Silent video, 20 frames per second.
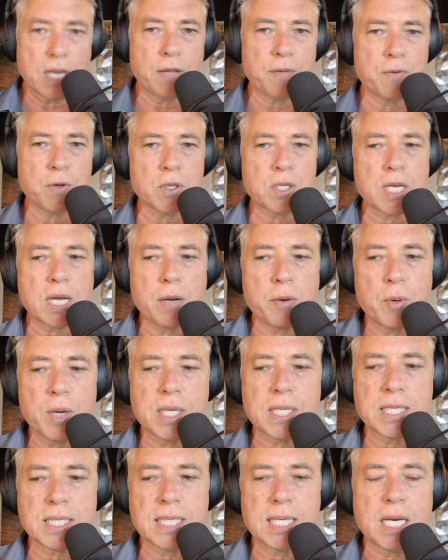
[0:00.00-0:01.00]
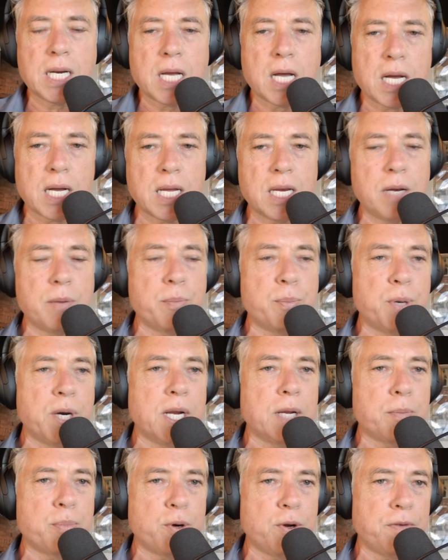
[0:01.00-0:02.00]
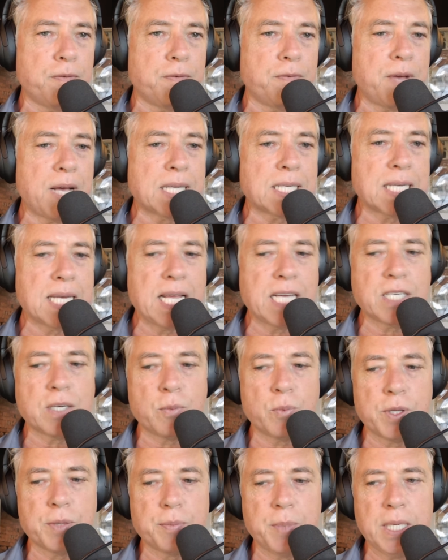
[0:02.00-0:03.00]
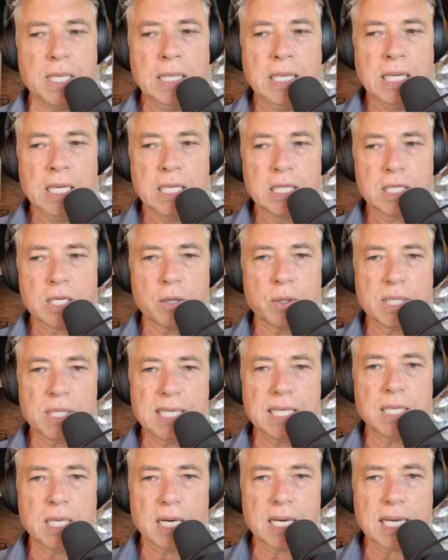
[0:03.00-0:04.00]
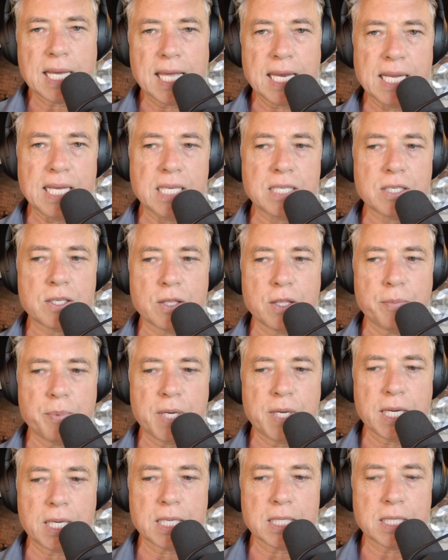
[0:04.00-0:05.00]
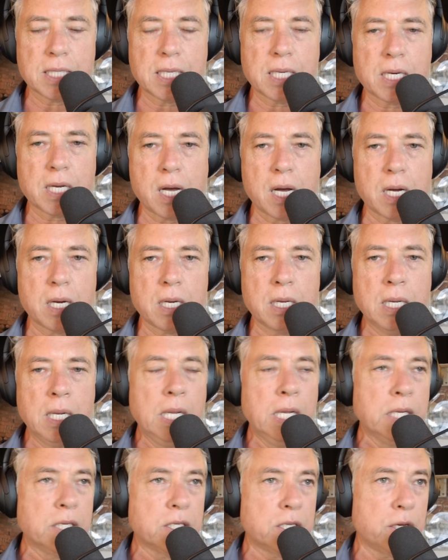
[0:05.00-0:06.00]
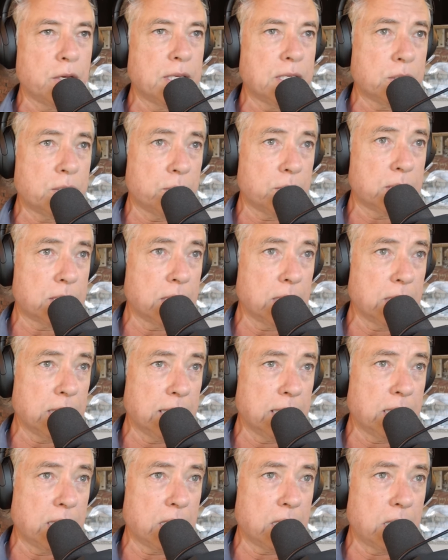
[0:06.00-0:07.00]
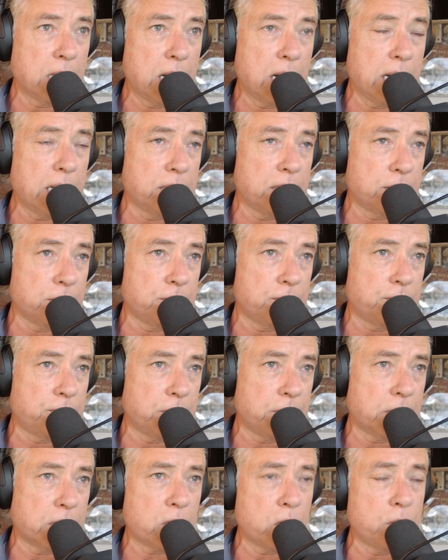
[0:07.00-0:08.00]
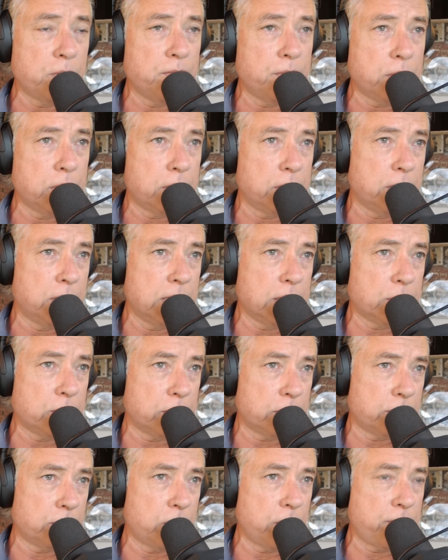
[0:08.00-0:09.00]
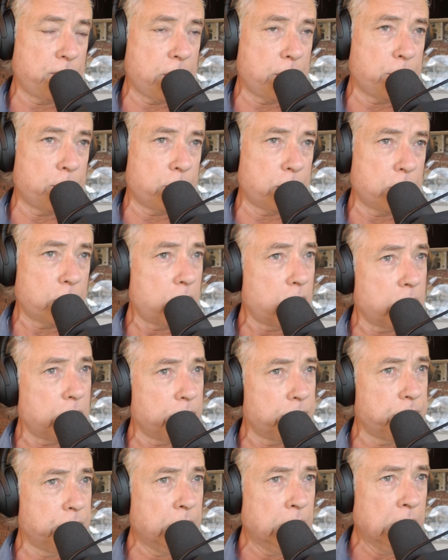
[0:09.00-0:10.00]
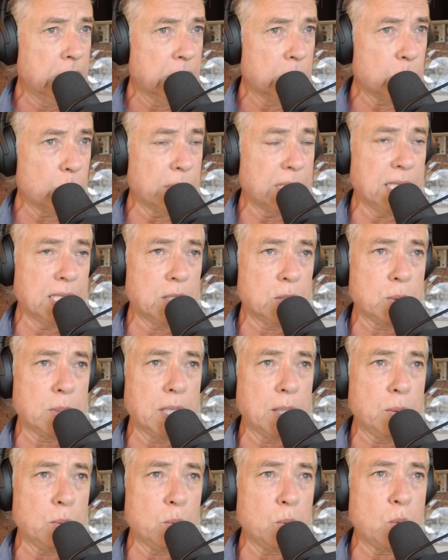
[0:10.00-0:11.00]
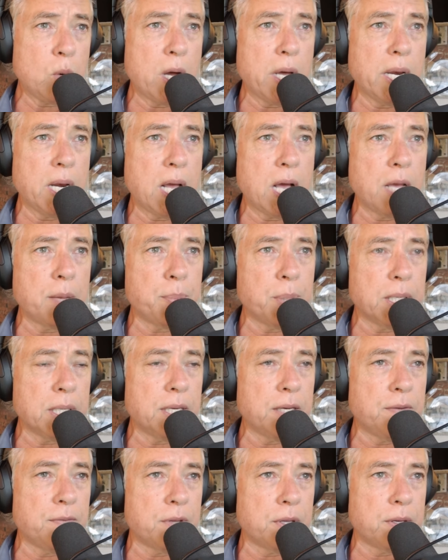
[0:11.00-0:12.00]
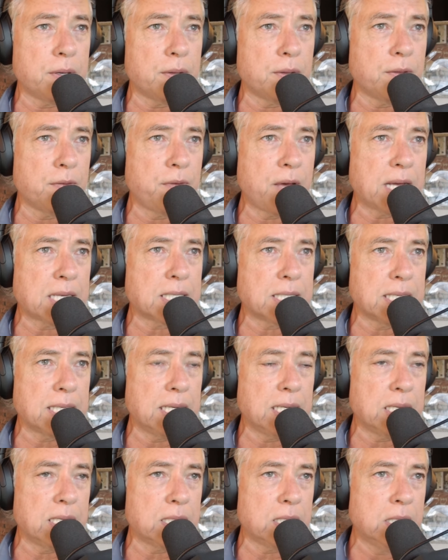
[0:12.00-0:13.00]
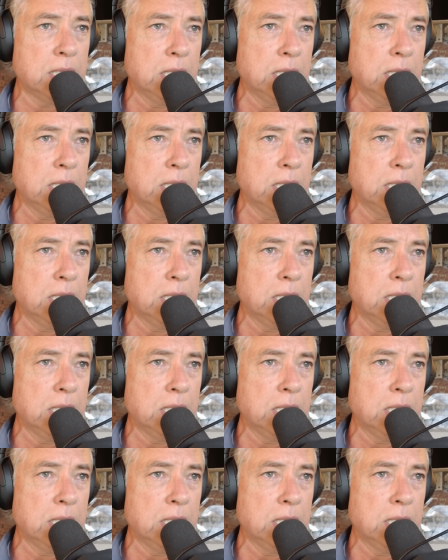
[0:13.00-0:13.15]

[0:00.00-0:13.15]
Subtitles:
the first time I went to synagogue, I didn't bring proof of vaccination with me. So I did not get into the particular synagogue. So this was still in the height of COVID. This was November of 2021. I believe the vaccine had